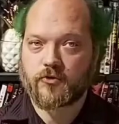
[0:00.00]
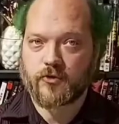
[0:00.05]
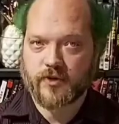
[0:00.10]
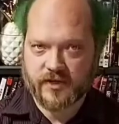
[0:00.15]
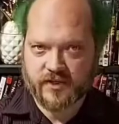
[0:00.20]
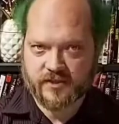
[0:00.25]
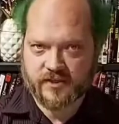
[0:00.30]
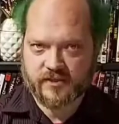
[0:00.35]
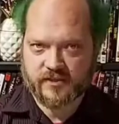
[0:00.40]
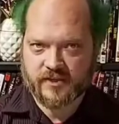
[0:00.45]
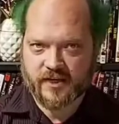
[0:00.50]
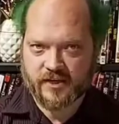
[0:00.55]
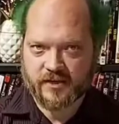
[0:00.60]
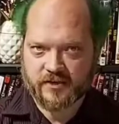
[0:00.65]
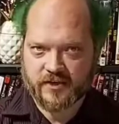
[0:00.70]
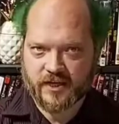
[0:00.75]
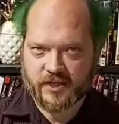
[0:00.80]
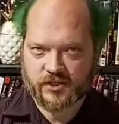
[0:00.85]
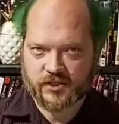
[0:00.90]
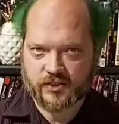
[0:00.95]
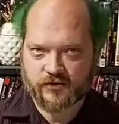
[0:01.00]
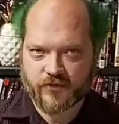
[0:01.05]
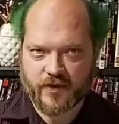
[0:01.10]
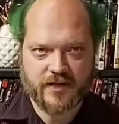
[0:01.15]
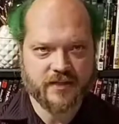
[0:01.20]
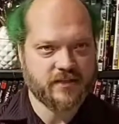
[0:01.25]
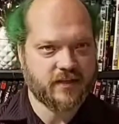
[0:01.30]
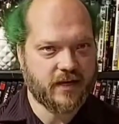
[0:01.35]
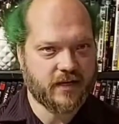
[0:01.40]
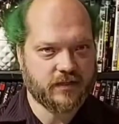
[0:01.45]
Greetings and salutations,
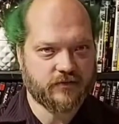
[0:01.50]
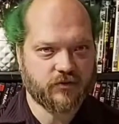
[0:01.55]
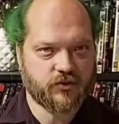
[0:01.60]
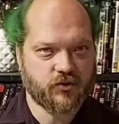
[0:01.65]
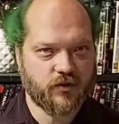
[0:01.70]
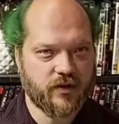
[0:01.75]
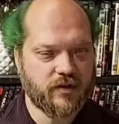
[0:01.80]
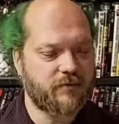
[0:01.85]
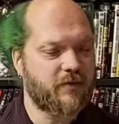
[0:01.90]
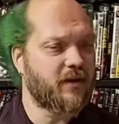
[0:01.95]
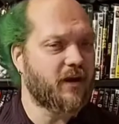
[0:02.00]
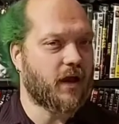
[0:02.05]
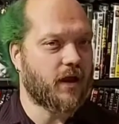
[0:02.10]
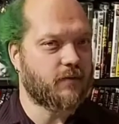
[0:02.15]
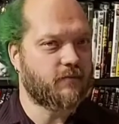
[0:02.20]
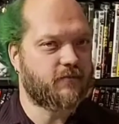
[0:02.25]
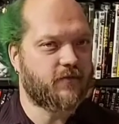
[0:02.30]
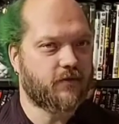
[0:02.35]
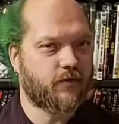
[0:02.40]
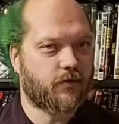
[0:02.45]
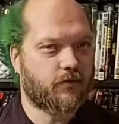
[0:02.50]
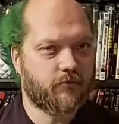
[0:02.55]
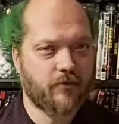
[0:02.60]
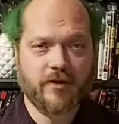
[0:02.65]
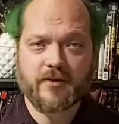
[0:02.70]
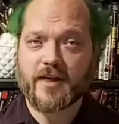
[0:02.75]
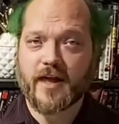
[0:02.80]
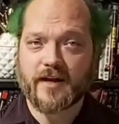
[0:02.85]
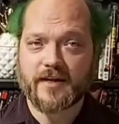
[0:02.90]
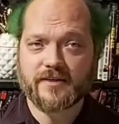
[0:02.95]
friends. Thanks for joining me. I'm Phil the
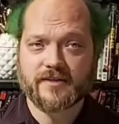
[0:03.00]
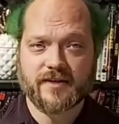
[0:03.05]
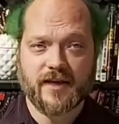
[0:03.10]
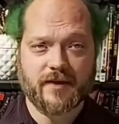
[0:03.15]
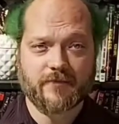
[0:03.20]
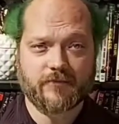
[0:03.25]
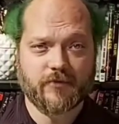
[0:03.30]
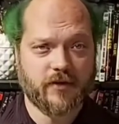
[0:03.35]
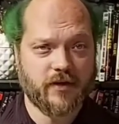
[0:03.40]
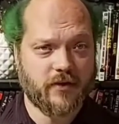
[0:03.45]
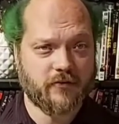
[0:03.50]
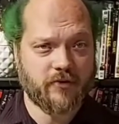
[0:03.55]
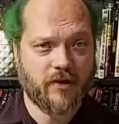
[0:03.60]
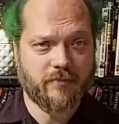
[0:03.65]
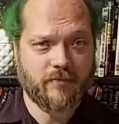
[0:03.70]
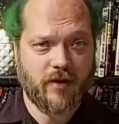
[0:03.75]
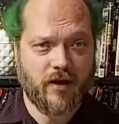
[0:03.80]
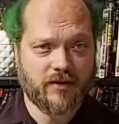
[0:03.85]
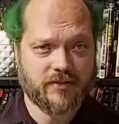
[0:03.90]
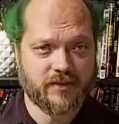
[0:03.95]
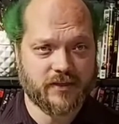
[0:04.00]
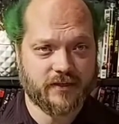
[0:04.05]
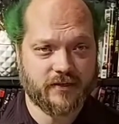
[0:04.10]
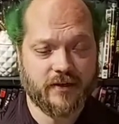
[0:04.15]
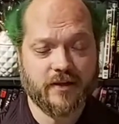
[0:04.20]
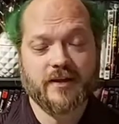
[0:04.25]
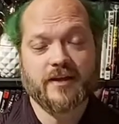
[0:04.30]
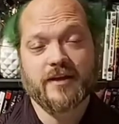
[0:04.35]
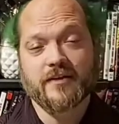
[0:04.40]
Thrill, and it's time for another unboxing.